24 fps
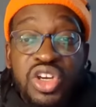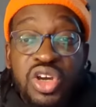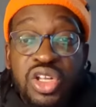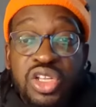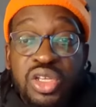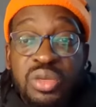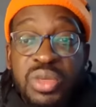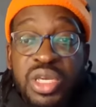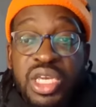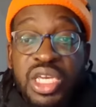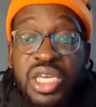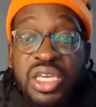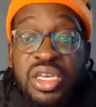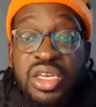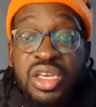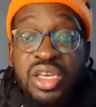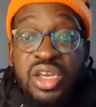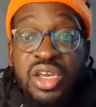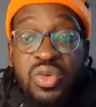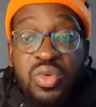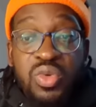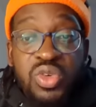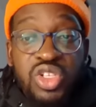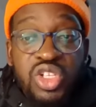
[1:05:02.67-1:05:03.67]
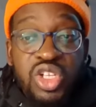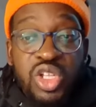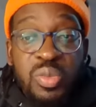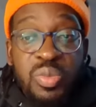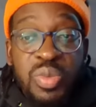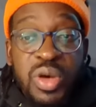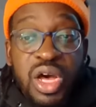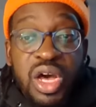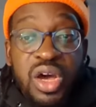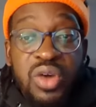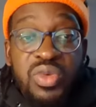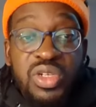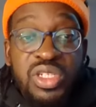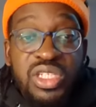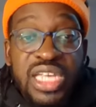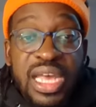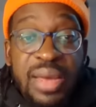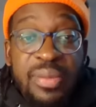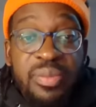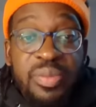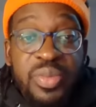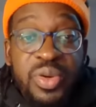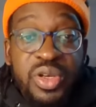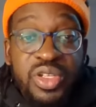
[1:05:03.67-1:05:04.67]
economy was on a par with
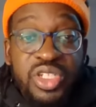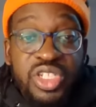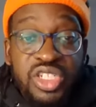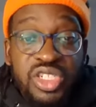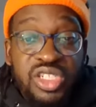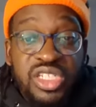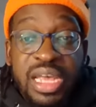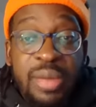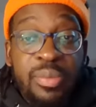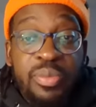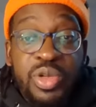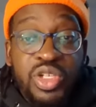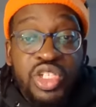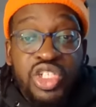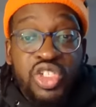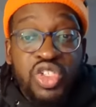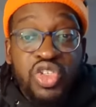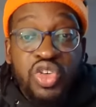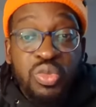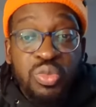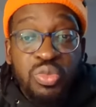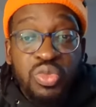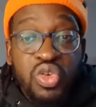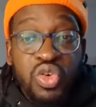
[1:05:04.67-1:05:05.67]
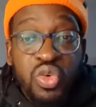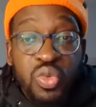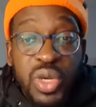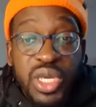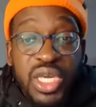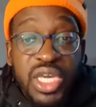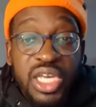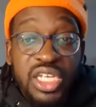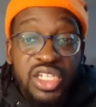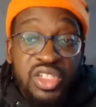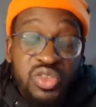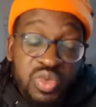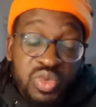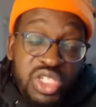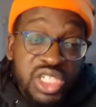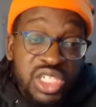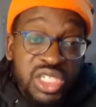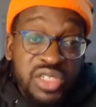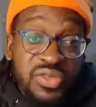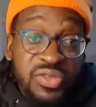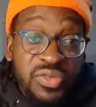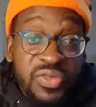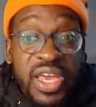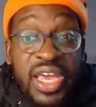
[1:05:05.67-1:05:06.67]
Zampa. Just Zampa just took more wickets, which
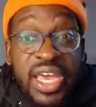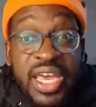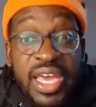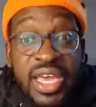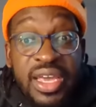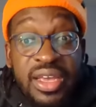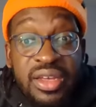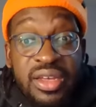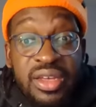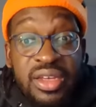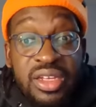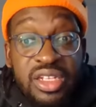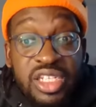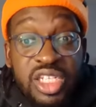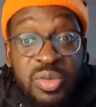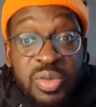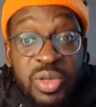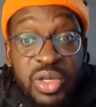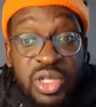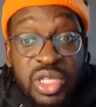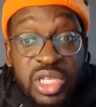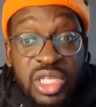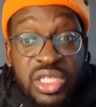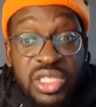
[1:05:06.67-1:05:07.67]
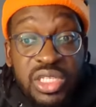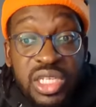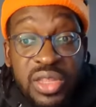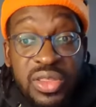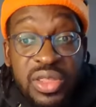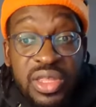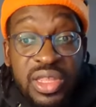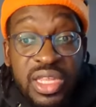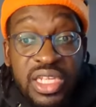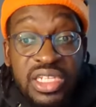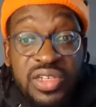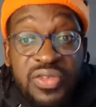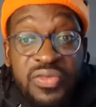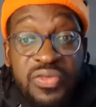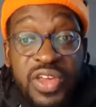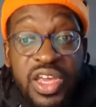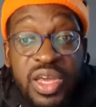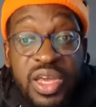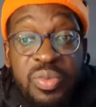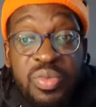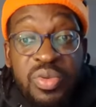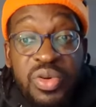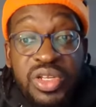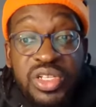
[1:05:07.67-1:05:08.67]
is fair, to be honest. I think that's a
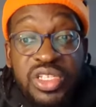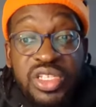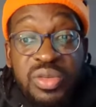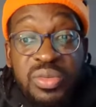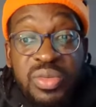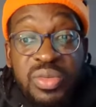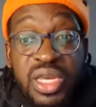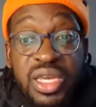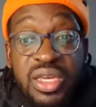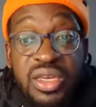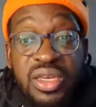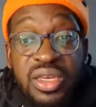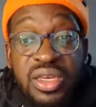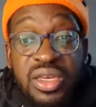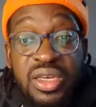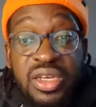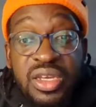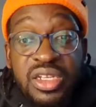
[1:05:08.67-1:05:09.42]
fair point to make.